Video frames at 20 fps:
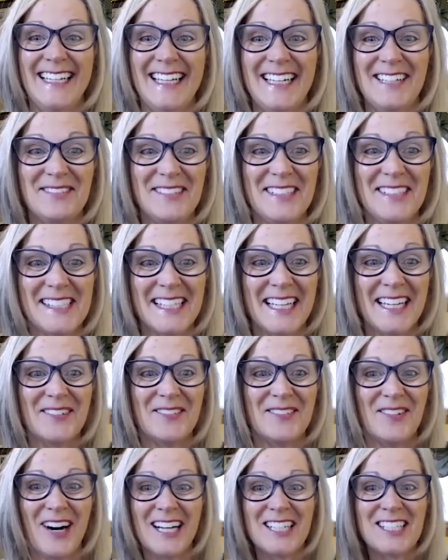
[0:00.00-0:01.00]
Everybody's like
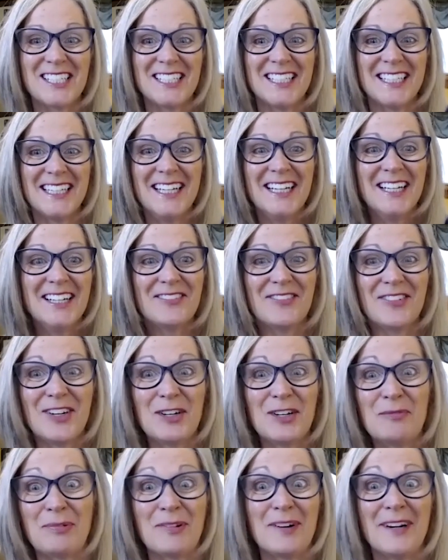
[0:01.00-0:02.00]
watching for you
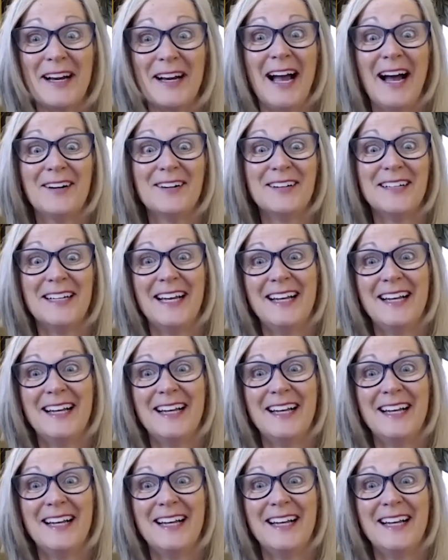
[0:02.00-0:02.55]
to bring out.